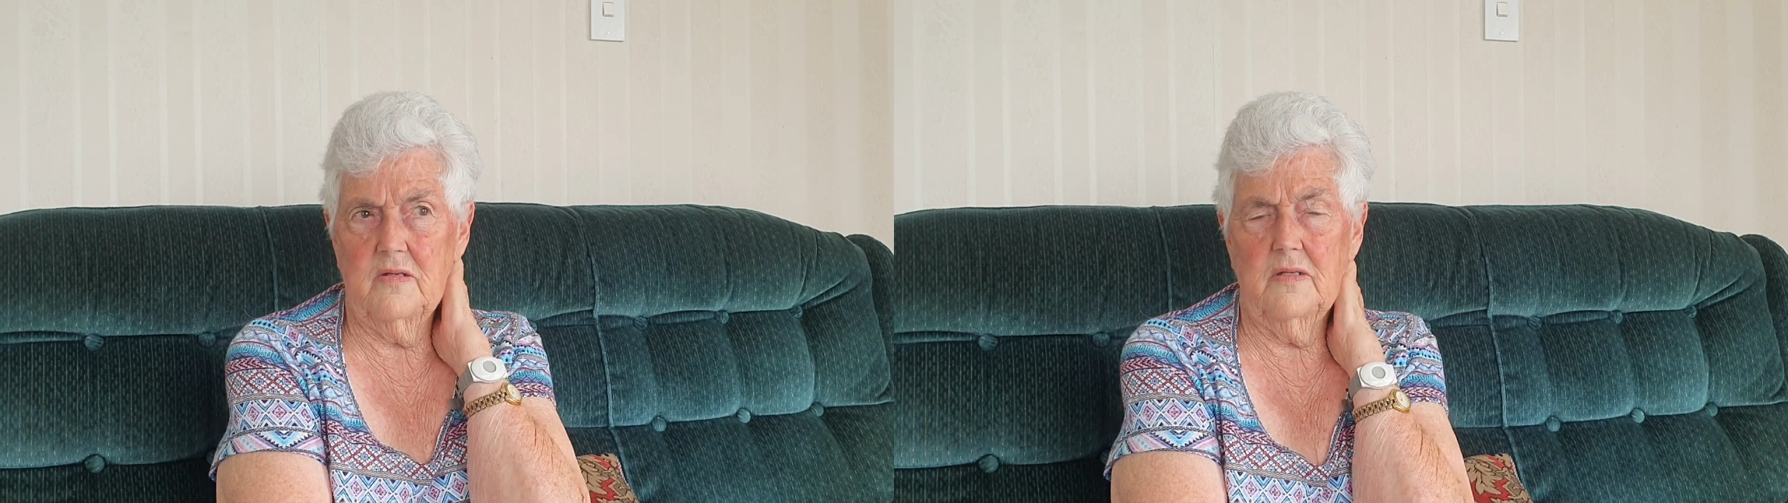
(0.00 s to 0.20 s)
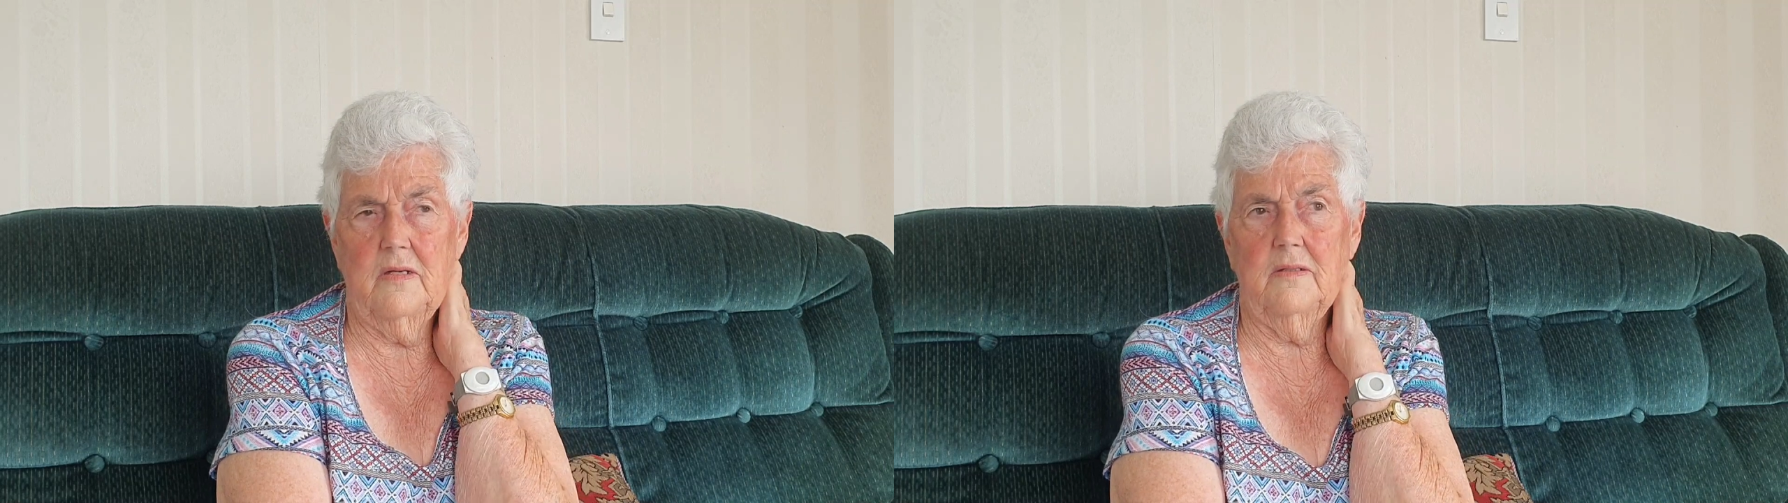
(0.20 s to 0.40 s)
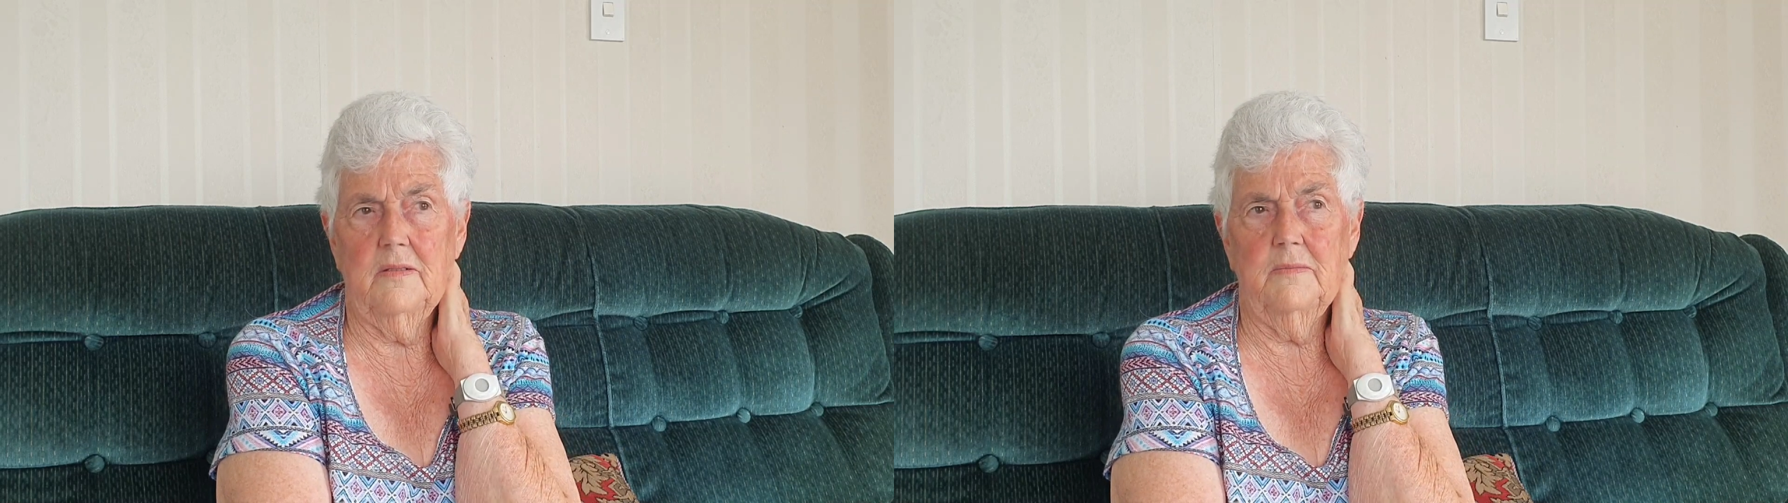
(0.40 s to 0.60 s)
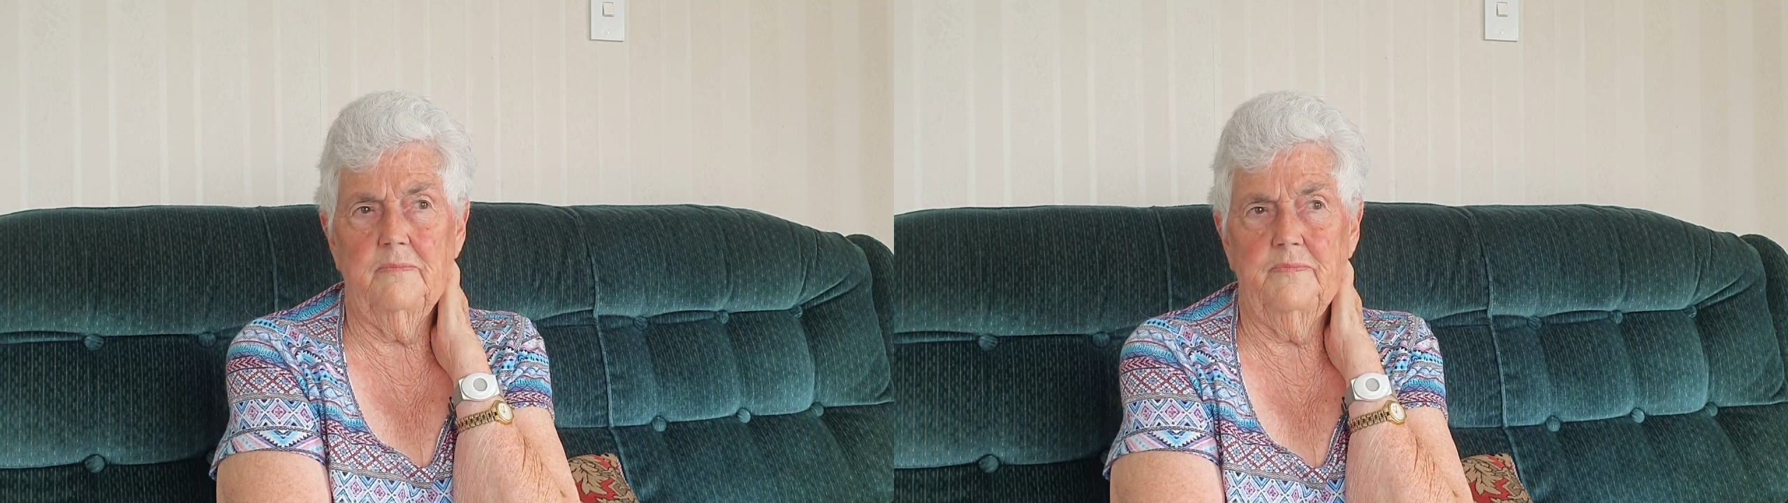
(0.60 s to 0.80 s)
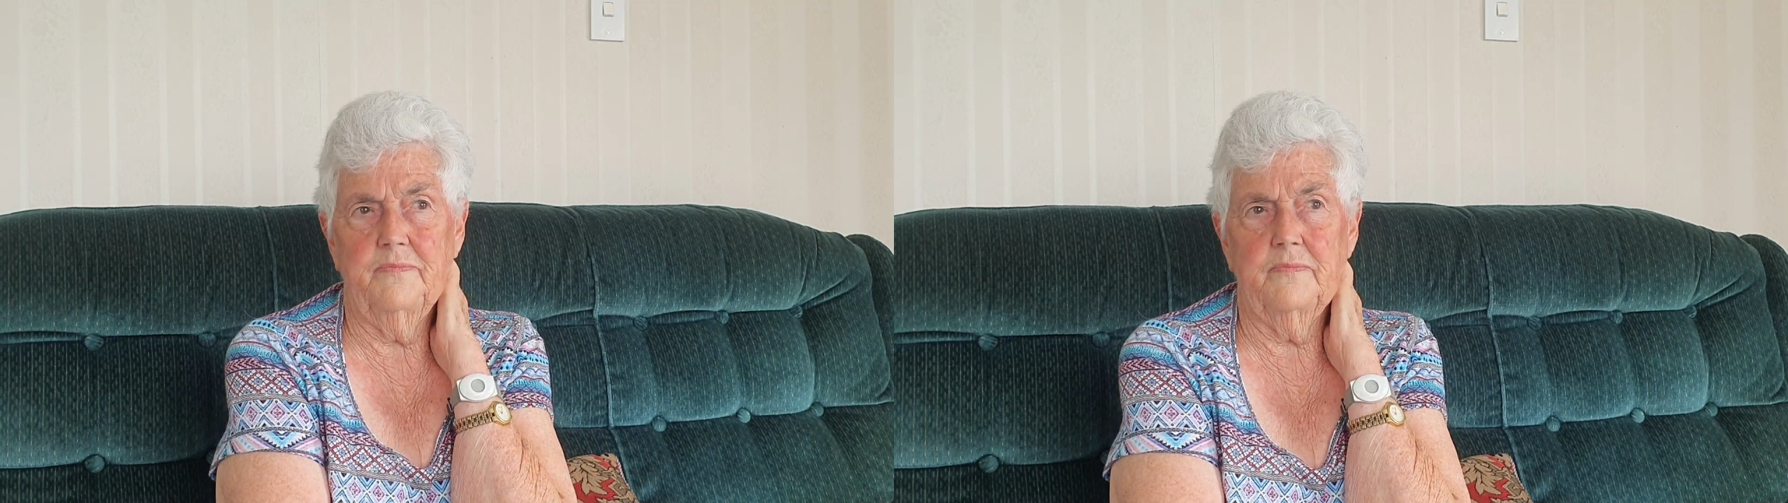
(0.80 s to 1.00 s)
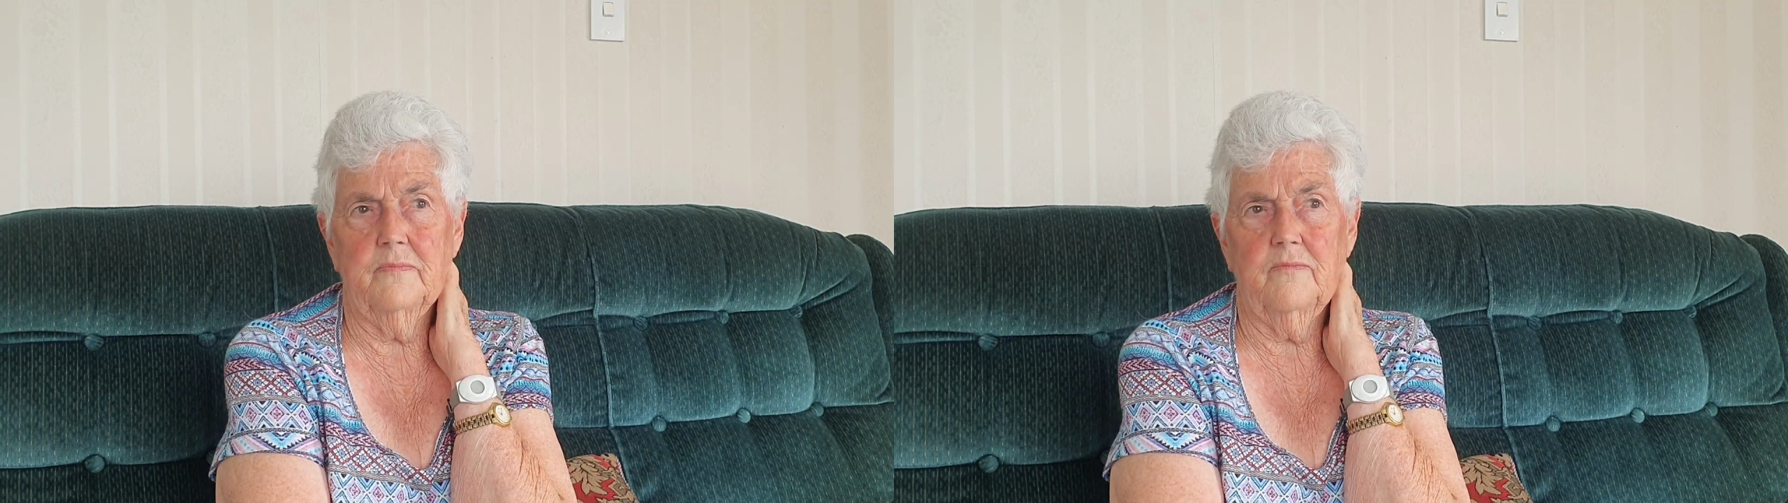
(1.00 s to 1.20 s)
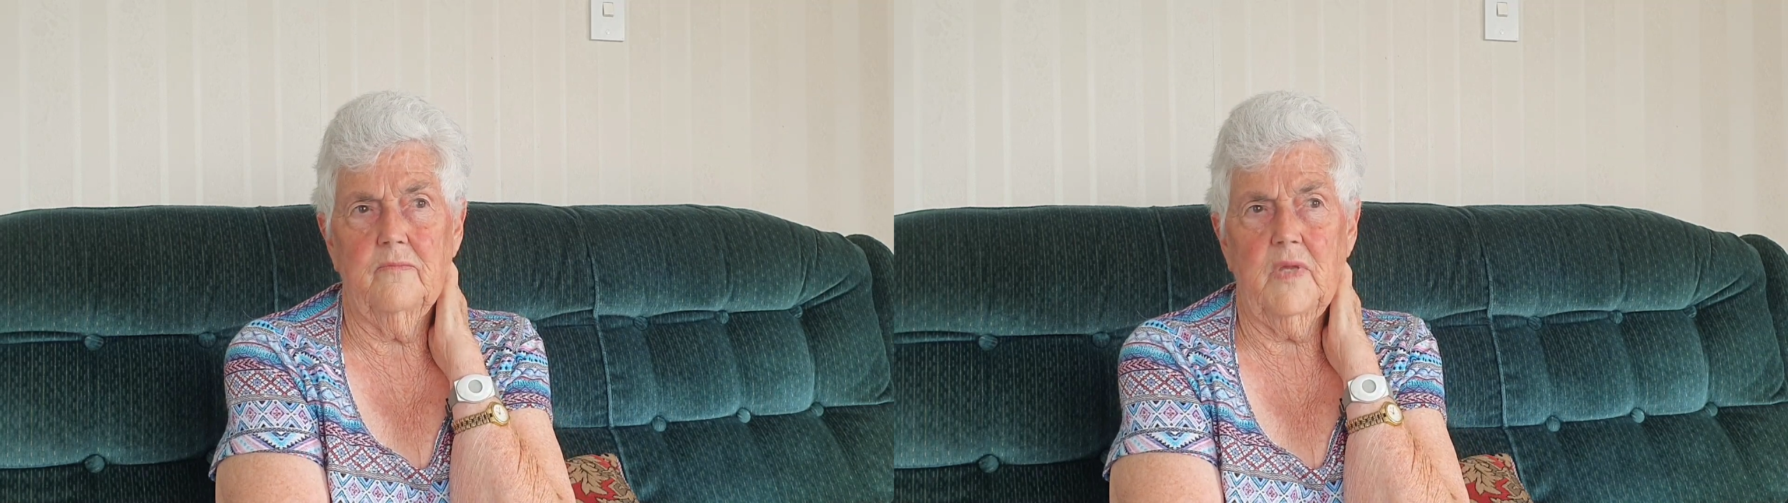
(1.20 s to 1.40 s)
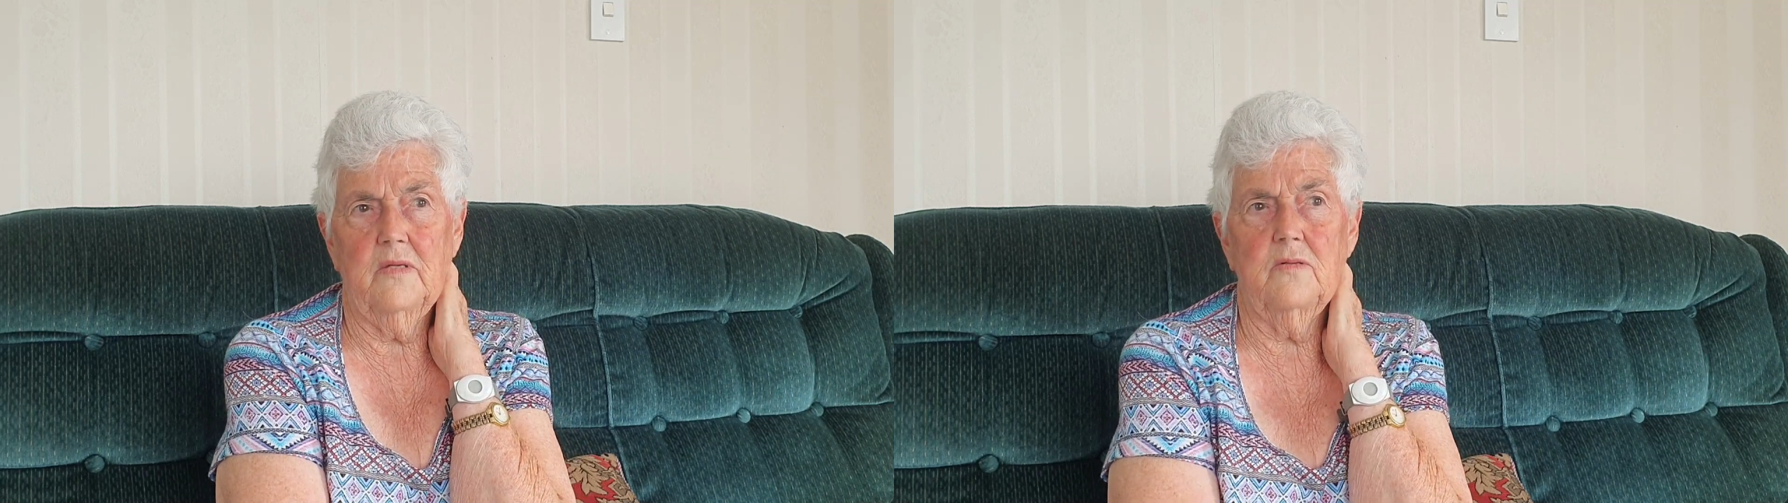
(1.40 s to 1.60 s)
Um,
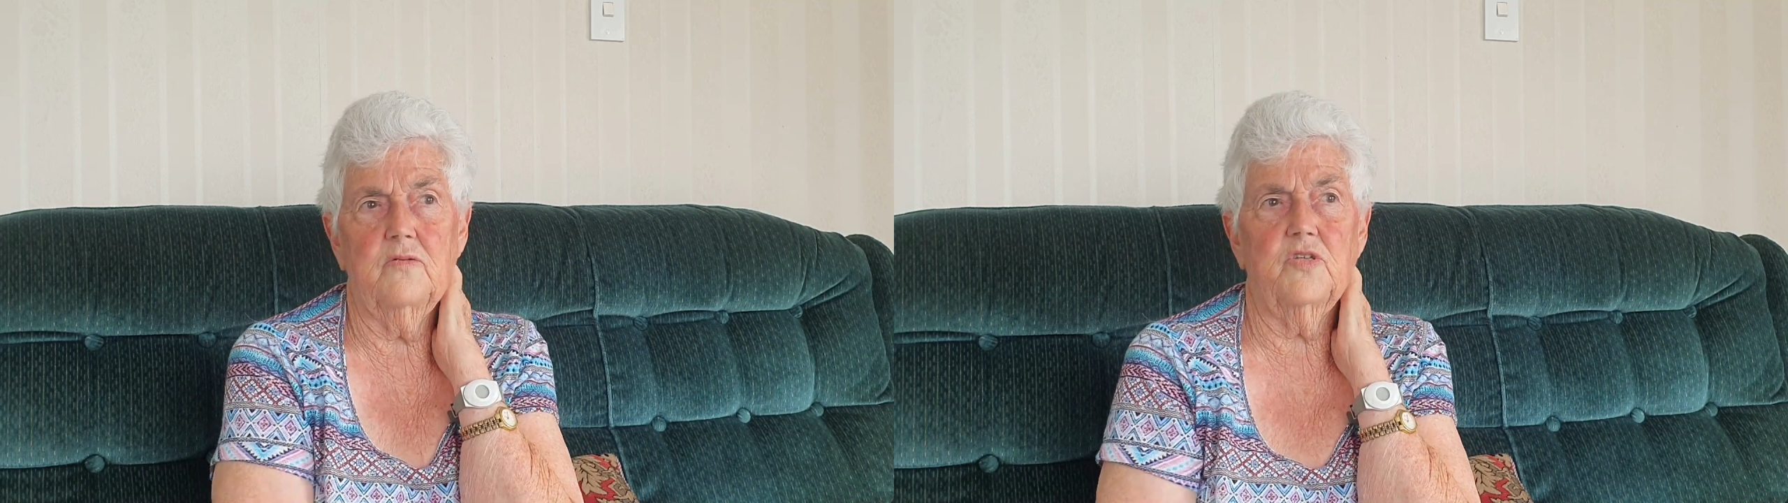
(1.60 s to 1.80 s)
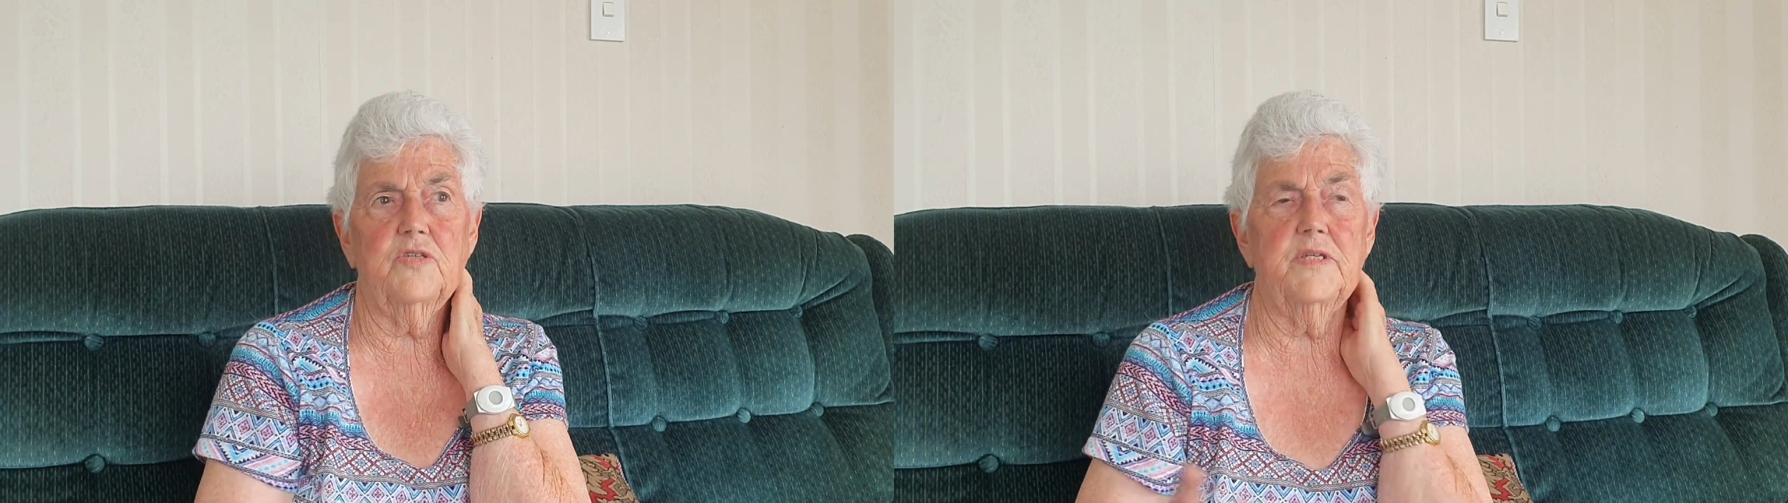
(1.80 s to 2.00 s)
just